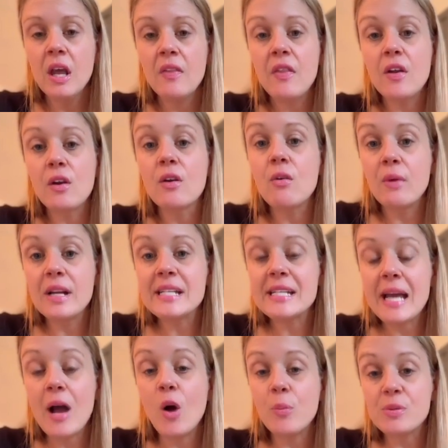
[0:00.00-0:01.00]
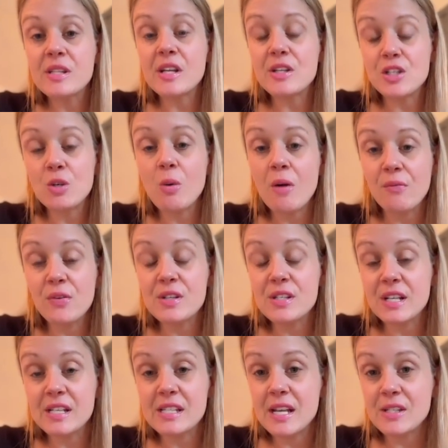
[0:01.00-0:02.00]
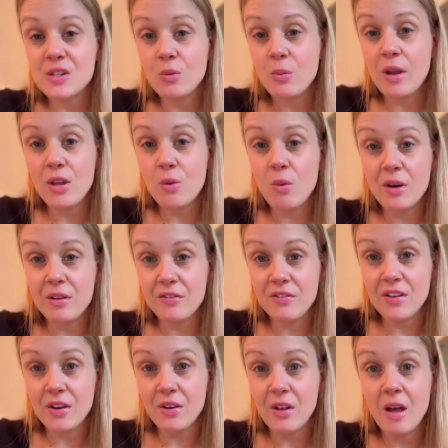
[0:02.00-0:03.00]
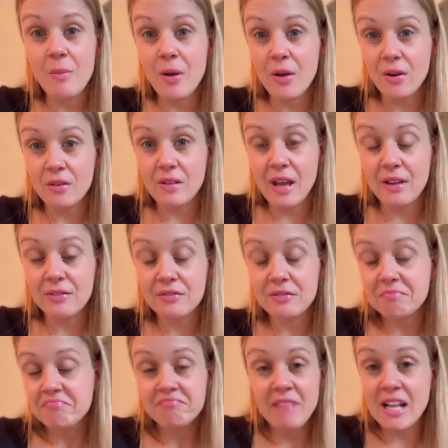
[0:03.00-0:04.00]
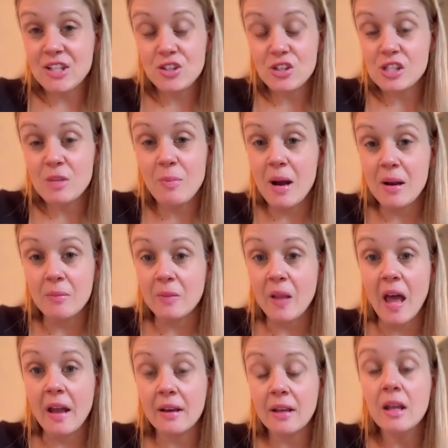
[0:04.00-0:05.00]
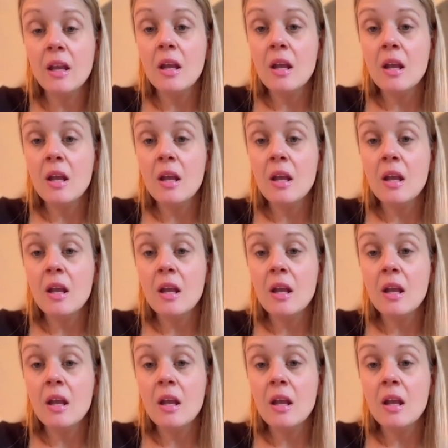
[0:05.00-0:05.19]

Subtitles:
that are going to help set you up for success the way you want to feel about your life? That's just the bottom line.